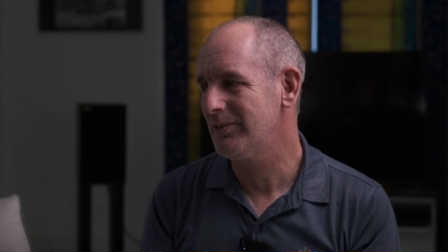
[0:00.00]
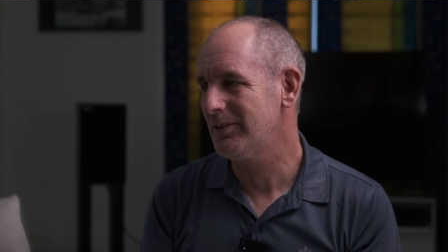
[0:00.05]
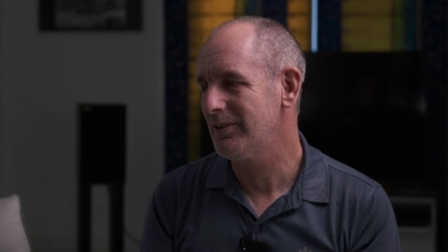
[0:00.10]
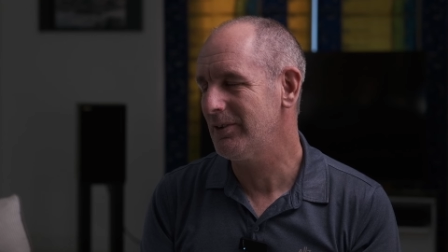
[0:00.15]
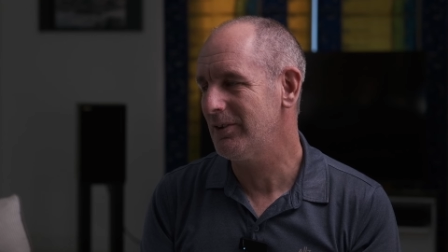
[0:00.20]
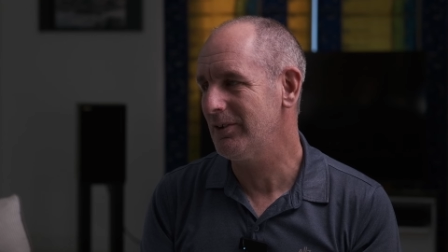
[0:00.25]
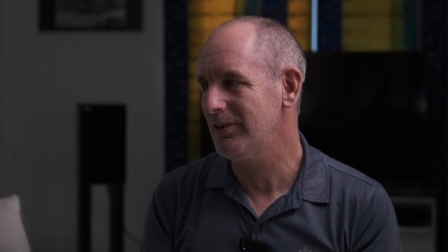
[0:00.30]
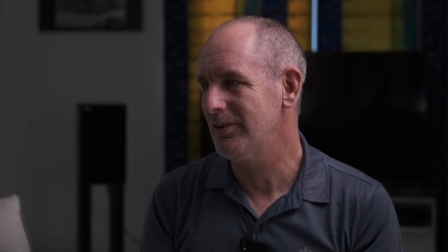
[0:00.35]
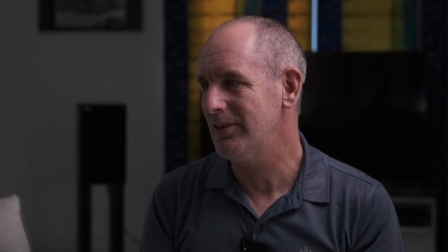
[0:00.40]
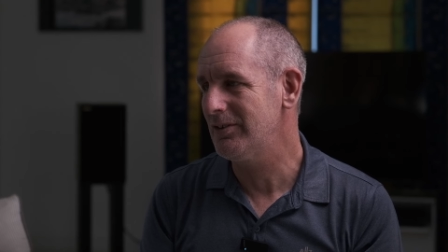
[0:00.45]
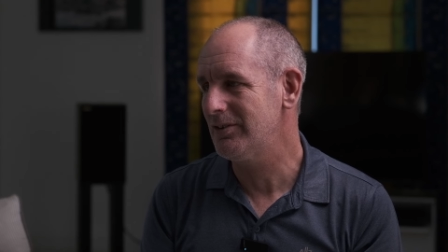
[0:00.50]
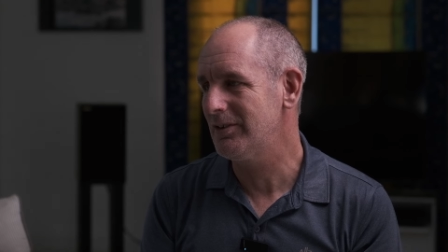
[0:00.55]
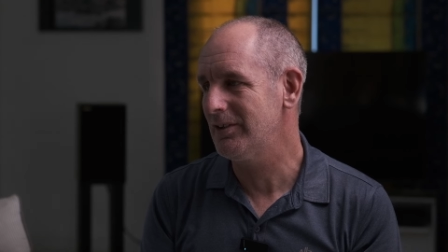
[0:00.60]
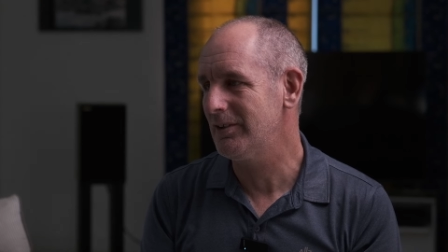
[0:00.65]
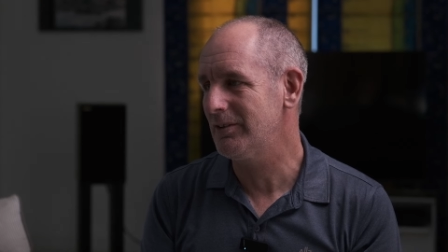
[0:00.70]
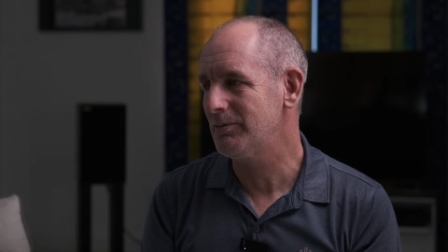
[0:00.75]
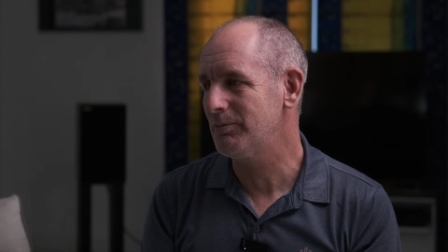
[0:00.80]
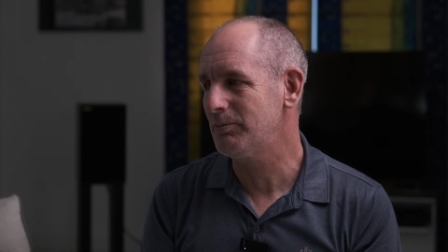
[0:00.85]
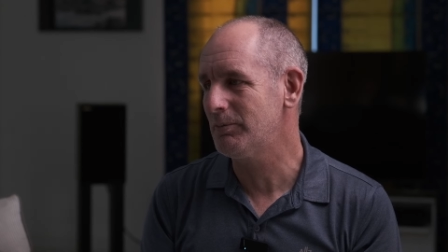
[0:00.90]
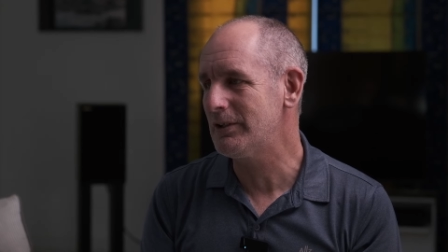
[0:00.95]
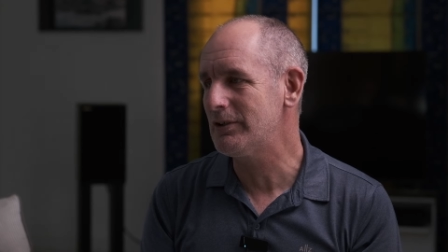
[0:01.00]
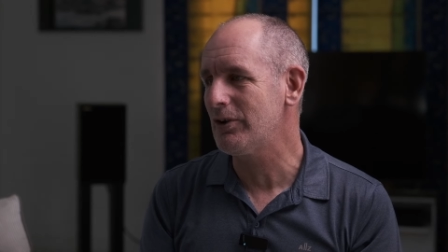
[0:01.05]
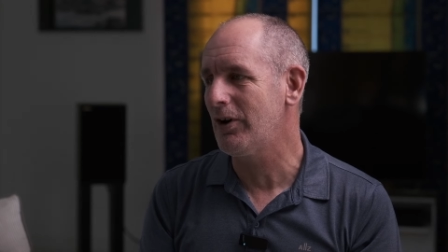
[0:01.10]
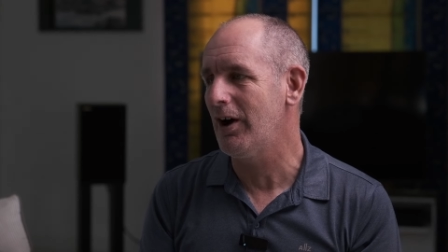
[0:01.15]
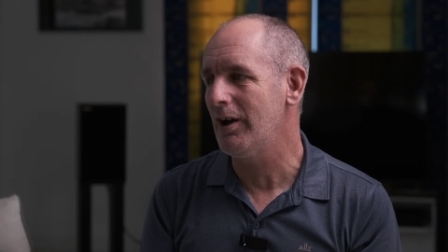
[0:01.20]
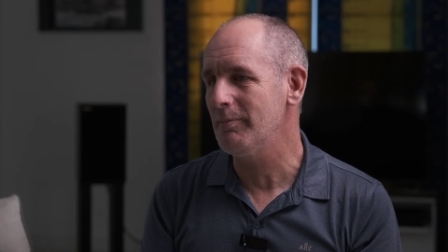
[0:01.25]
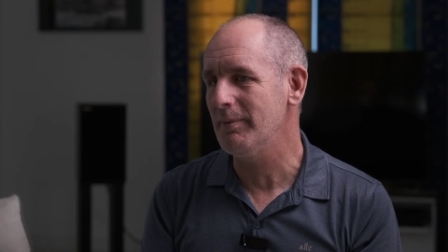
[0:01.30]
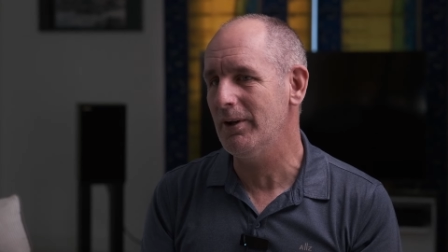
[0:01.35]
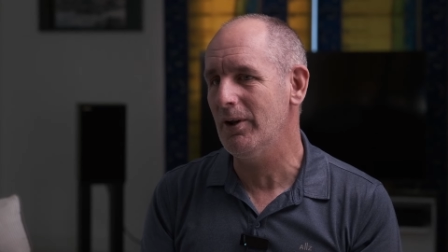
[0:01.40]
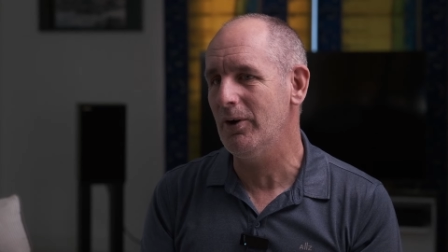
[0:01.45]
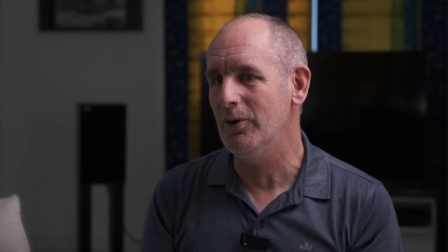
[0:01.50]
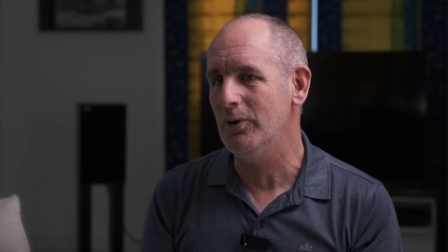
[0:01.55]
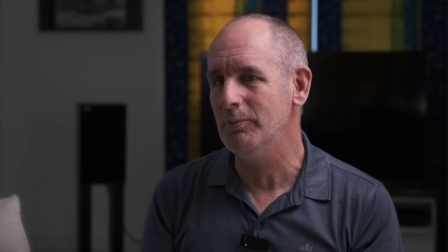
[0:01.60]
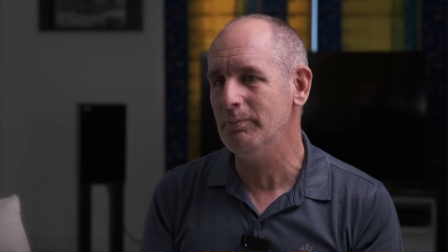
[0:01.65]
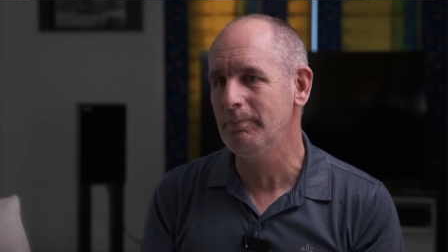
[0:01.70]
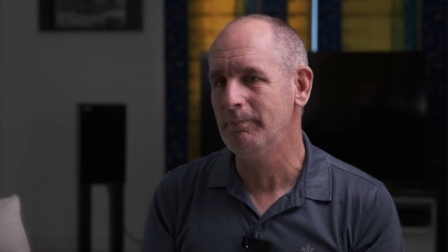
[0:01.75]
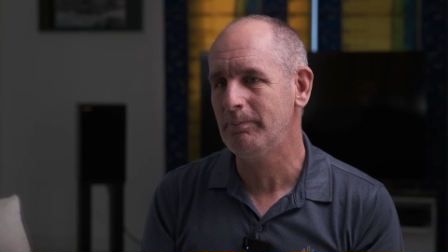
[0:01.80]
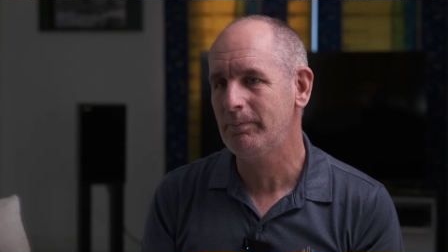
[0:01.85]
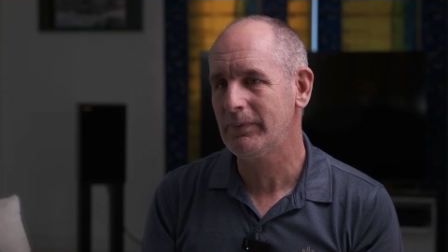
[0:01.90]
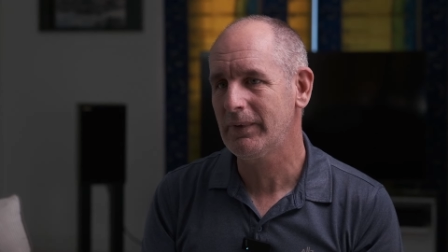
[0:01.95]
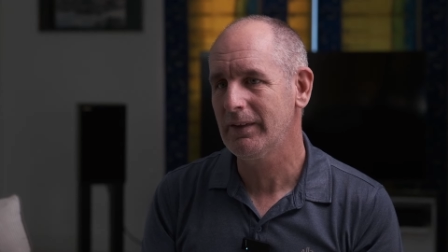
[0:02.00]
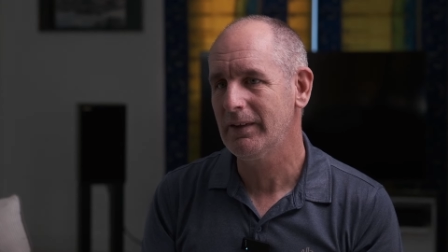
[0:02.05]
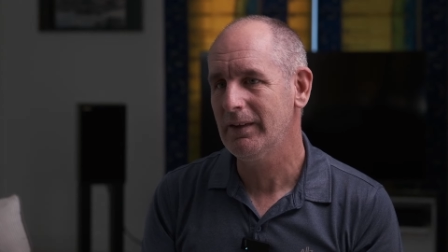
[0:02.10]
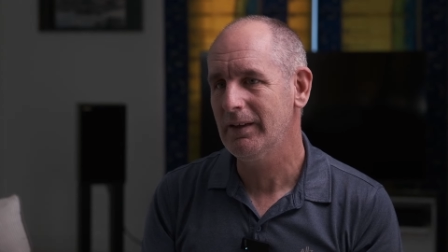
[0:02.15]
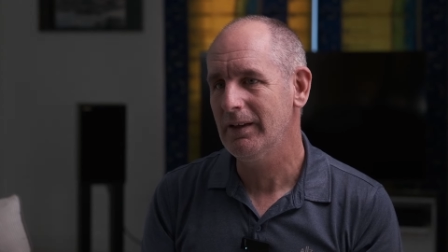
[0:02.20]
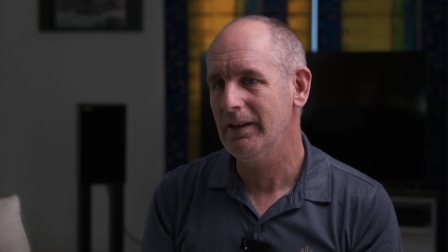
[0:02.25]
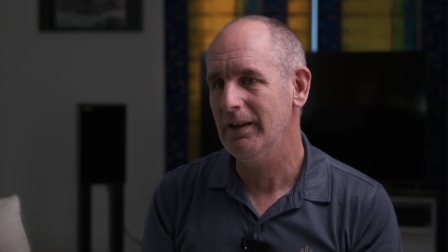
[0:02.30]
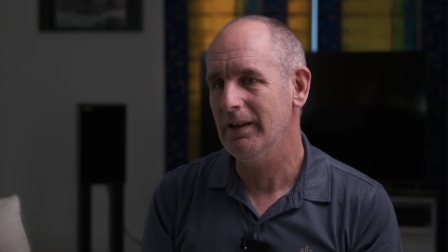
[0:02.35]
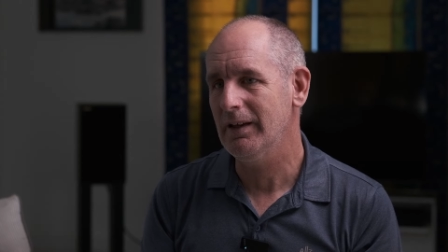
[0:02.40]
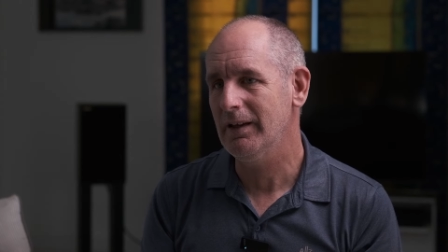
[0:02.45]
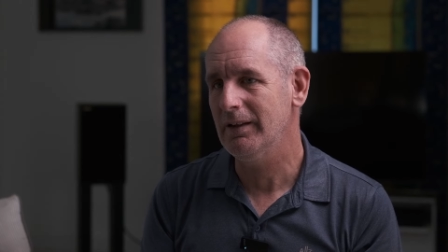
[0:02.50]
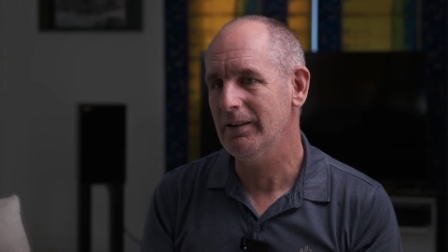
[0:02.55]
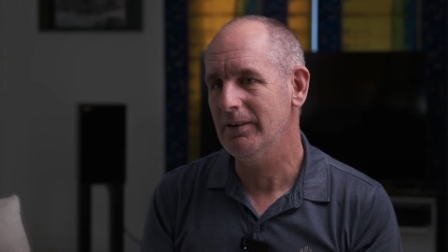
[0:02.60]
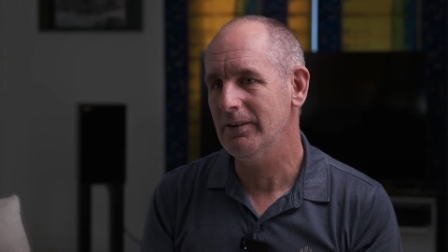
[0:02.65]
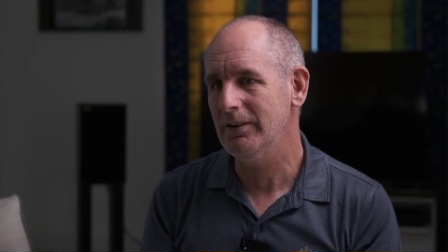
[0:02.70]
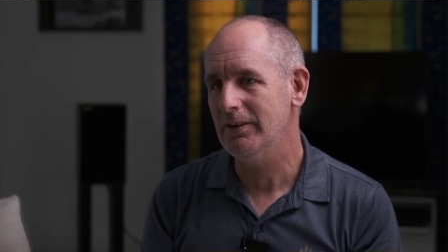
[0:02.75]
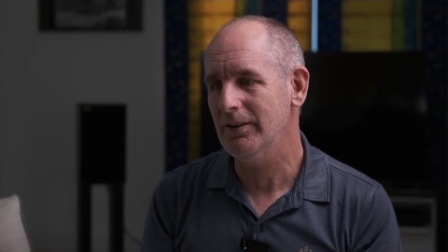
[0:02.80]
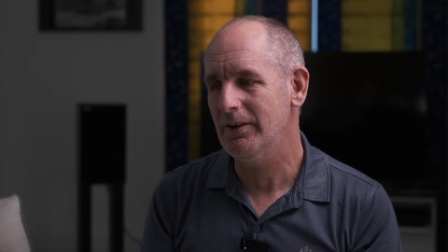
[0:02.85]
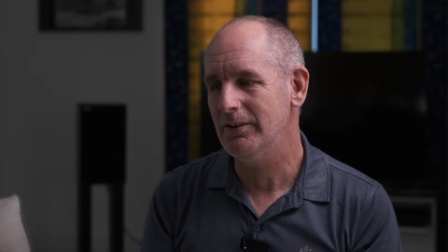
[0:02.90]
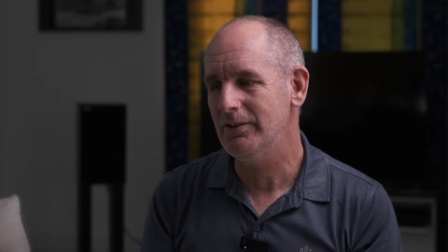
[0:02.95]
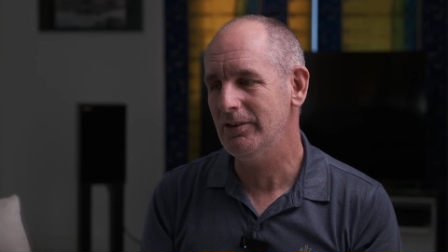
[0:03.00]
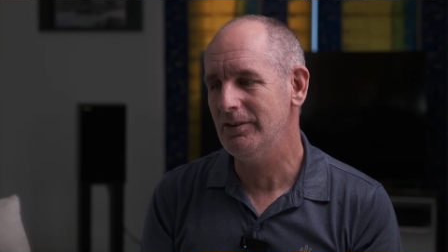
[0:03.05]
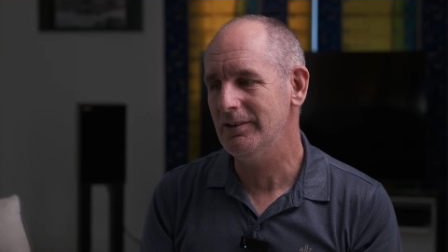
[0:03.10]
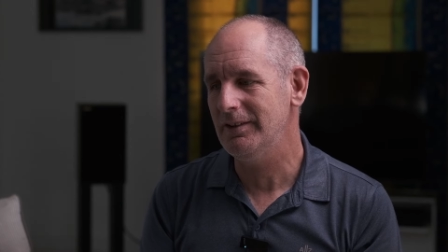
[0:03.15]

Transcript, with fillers: our nice little retirement home and uh, I just